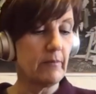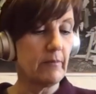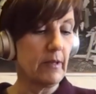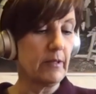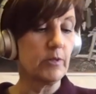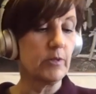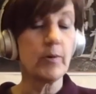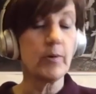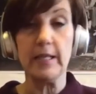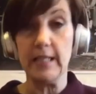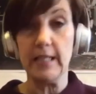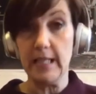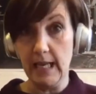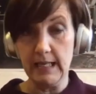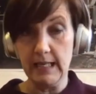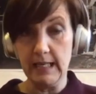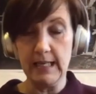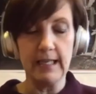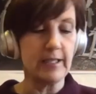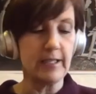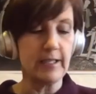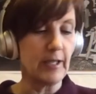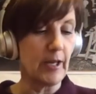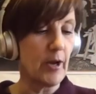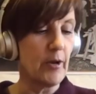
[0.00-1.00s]
28
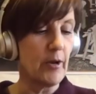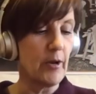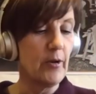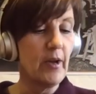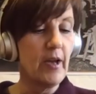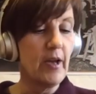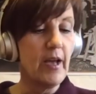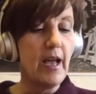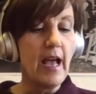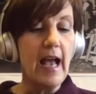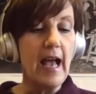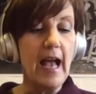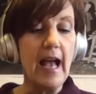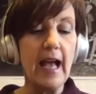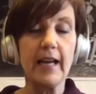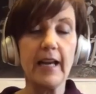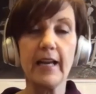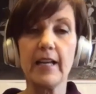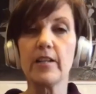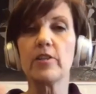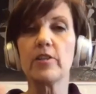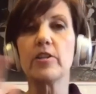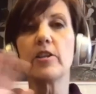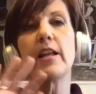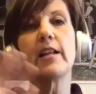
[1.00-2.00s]
years ago,
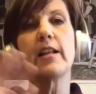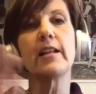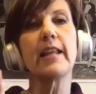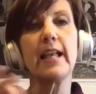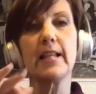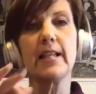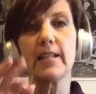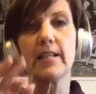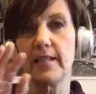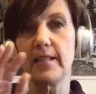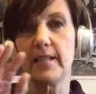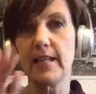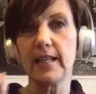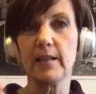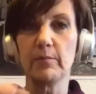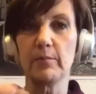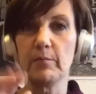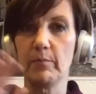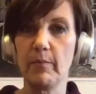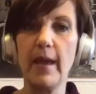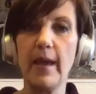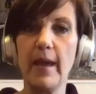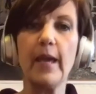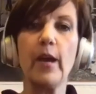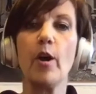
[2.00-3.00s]
and it gets little
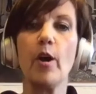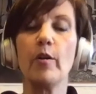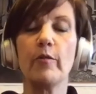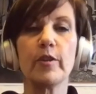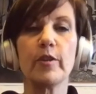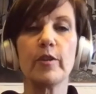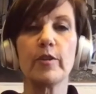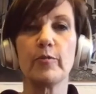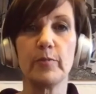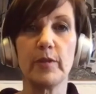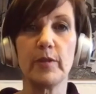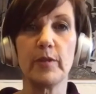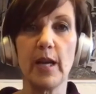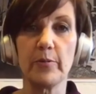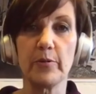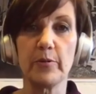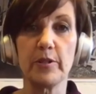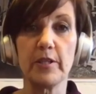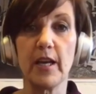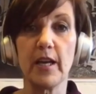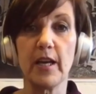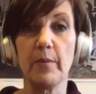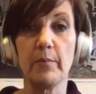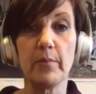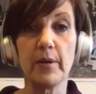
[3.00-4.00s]
makeovers from time to
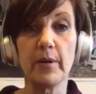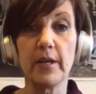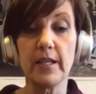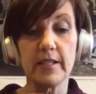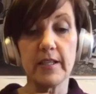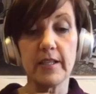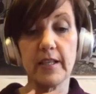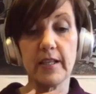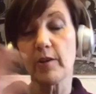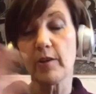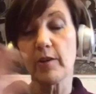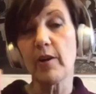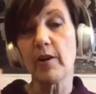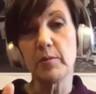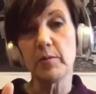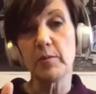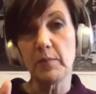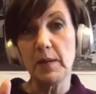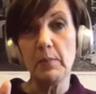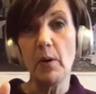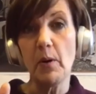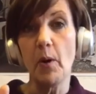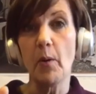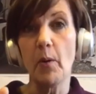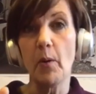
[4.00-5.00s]
time, but it's
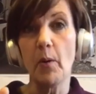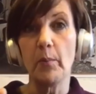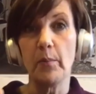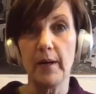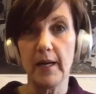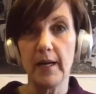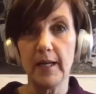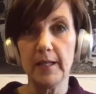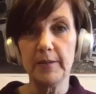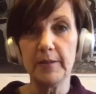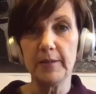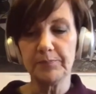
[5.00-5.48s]
incredibly popular.